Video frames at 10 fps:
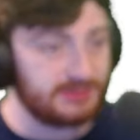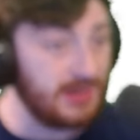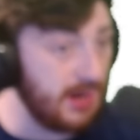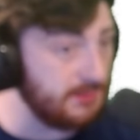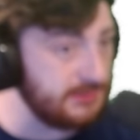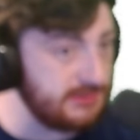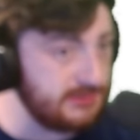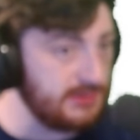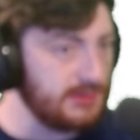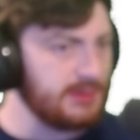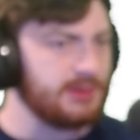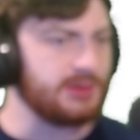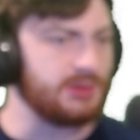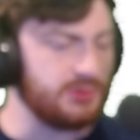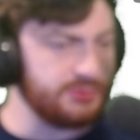common
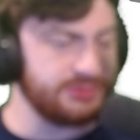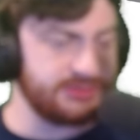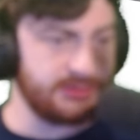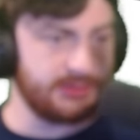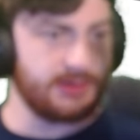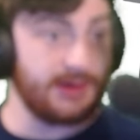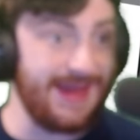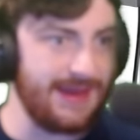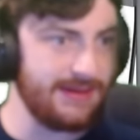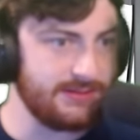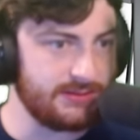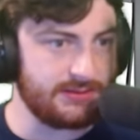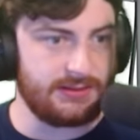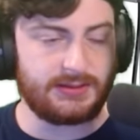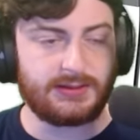user
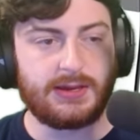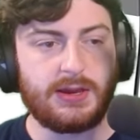handling